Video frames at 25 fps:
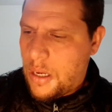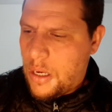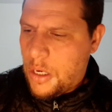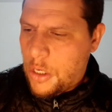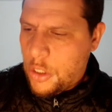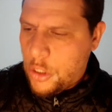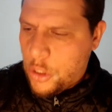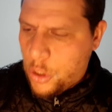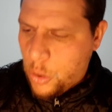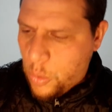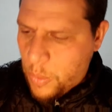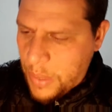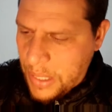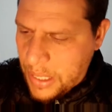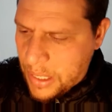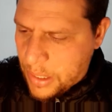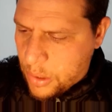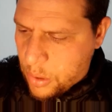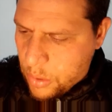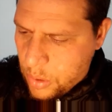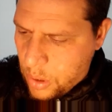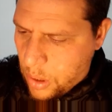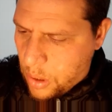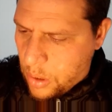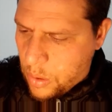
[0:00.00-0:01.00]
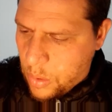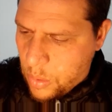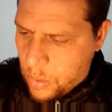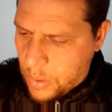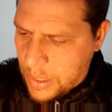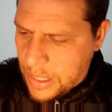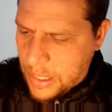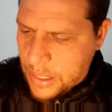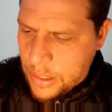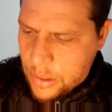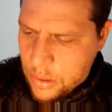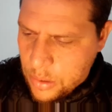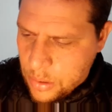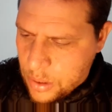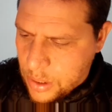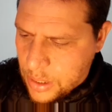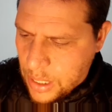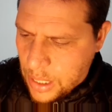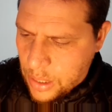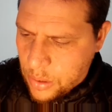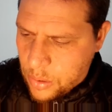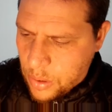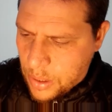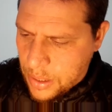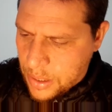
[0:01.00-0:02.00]
So we need to know, we need to
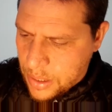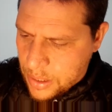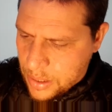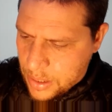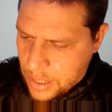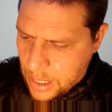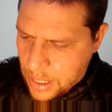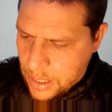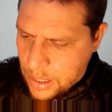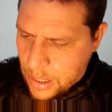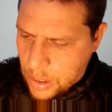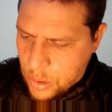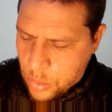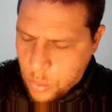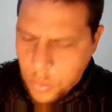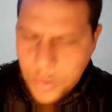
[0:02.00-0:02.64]
start to understand that